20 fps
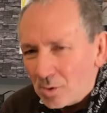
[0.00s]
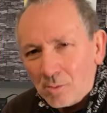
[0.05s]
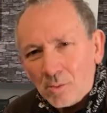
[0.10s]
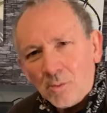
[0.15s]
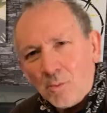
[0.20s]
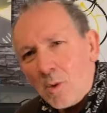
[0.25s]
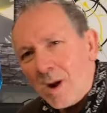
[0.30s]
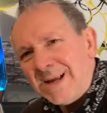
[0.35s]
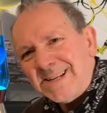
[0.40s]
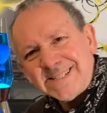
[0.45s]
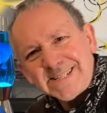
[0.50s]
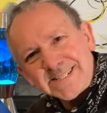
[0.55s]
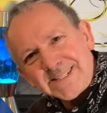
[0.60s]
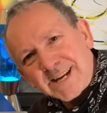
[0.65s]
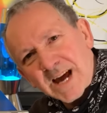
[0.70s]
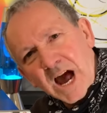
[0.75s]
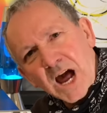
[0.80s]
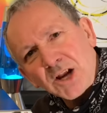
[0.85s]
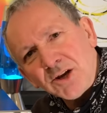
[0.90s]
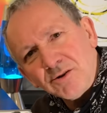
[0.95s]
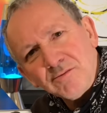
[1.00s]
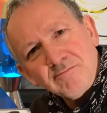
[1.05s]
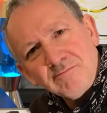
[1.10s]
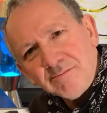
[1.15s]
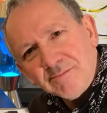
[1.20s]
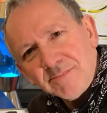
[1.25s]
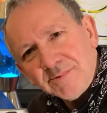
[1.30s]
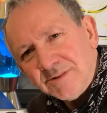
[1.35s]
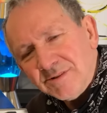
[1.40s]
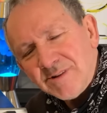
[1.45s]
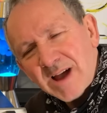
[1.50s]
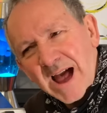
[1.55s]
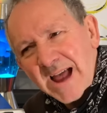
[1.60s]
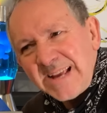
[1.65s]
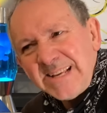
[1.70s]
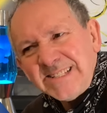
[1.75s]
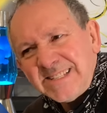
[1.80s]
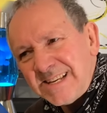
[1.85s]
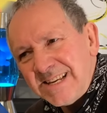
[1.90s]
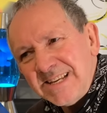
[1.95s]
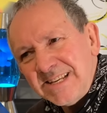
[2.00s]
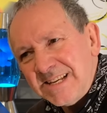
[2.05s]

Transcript: Weighs a ton, 18